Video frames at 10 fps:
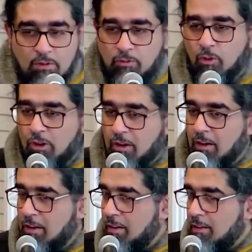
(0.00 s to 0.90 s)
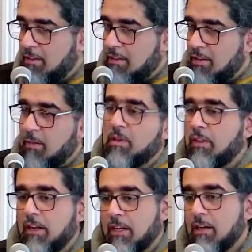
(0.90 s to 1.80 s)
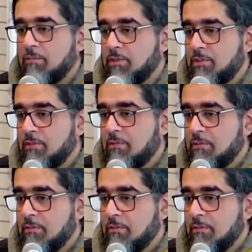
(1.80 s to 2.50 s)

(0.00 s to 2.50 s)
before Ramadan comes.